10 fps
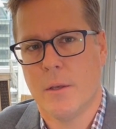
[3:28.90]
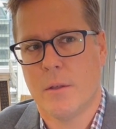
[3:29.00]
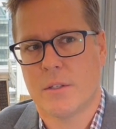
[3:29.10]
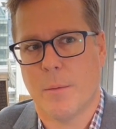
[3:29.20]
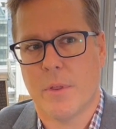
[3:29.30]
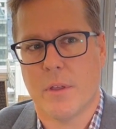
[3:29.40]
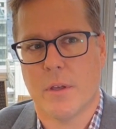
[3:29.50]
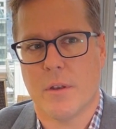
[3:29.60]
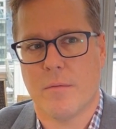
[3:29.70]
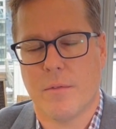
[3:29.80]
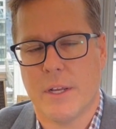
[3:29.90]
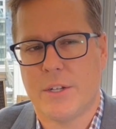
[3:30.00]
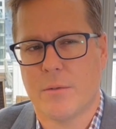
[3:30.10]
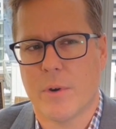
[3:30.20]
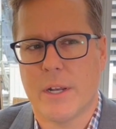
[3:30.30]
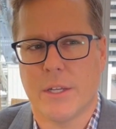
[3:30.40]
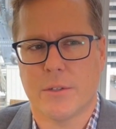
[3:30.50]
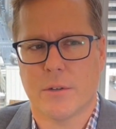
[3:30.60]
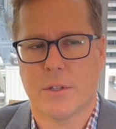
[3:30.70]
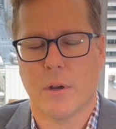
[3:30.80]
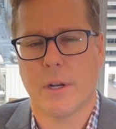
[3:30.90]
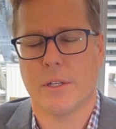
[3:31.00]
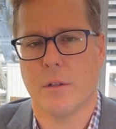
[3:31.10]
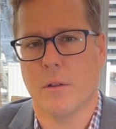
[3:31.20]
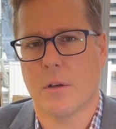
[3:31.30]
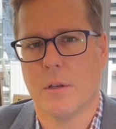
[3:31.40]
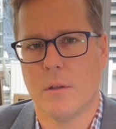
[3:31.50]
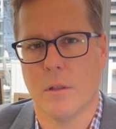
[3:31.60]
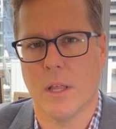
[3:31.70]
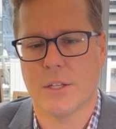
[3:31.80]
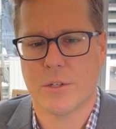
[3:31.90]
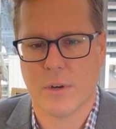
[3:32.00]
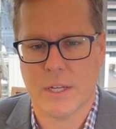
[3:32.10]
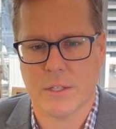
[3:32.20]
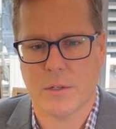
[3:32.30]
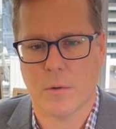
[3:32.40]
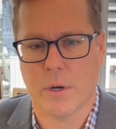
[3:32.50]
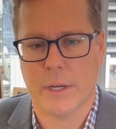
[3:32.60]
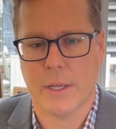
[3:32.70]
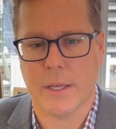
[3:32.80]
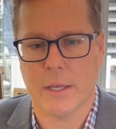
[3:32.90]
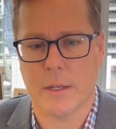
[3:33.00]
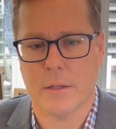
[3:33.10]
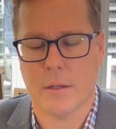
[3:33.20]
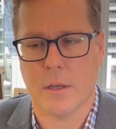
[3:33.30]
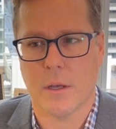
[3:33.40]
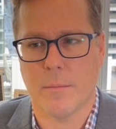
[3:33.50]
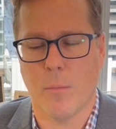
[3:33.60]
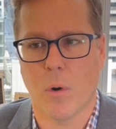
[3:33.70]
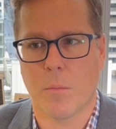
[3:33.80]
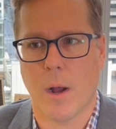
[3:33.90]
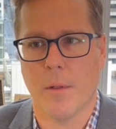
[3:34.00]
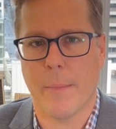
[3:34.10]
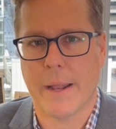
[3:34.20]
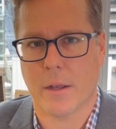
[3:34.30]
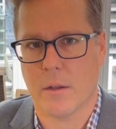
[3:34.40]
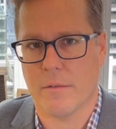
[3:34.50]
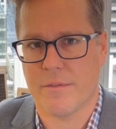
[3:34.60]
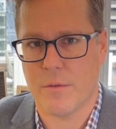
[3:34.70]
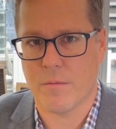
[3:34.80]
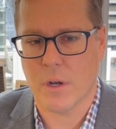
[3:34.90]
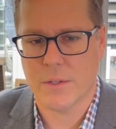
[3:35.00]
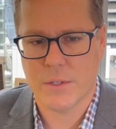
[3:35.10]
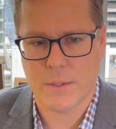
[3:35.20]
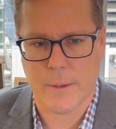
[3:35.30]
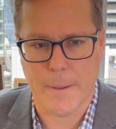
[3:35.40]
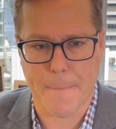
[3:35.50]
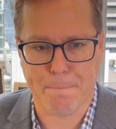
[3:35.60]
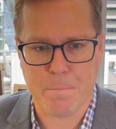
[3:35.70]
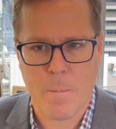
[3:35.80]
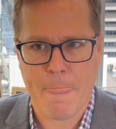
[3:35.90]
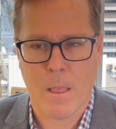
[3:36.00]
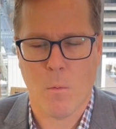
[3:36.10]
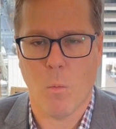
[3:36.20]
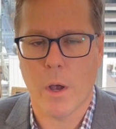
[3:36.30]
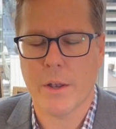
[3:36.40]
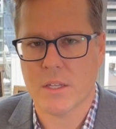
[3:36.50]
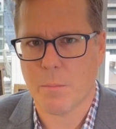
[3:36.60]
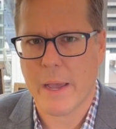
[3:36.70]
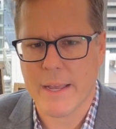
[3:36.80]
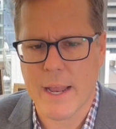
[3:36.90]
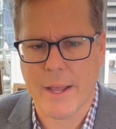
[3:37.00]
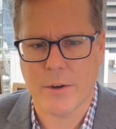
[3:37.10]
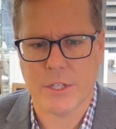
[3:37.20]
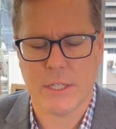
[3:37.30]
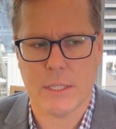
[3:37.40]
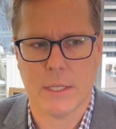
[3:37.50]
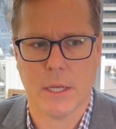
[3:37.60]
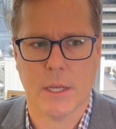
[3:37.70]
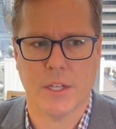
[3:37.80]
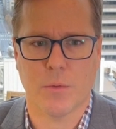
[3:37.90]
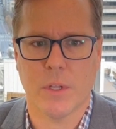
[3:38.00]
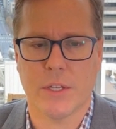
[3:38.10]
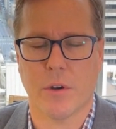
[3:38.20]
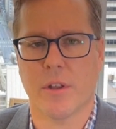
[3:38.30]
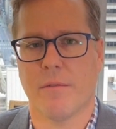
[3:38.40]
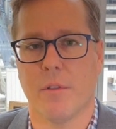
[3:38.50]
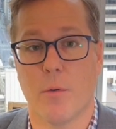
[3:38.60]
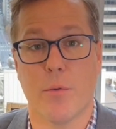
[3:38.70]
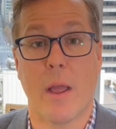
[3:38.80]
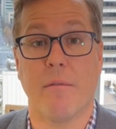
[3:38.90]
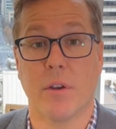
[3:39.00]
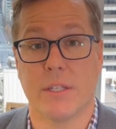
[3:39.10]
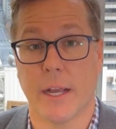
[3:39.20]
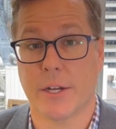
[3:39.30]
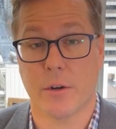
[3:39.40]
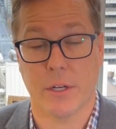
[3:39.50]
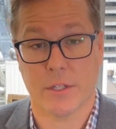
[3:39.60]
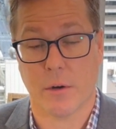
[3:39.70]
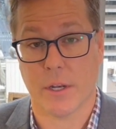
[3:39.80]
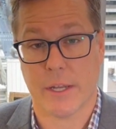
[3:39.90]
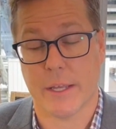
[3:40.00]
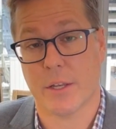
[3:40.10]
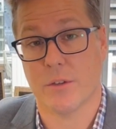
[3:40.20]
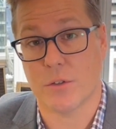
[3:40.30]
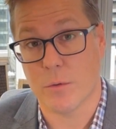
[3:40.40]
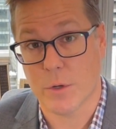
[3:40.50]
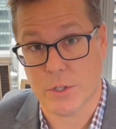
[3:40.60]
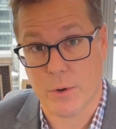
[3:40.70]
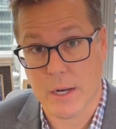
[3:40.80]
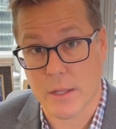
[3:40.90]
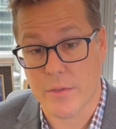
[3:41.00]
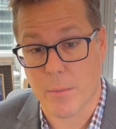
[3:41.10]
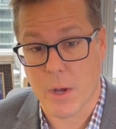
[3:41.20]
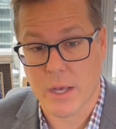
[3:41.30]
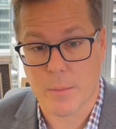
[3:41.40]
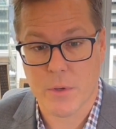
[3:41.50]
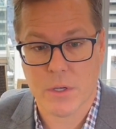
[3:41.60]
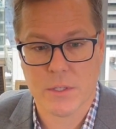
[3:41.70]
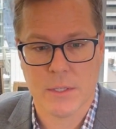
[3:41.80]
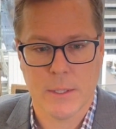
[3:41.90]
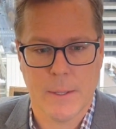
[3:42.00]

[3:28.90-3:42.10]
some of the inflation readings are starting to look less transitory and uh, more problematic on a few fronts. Um, one, a spike in energy uh, has really started to flow through every sector and has started to hit consumers directly in their pocketbooks.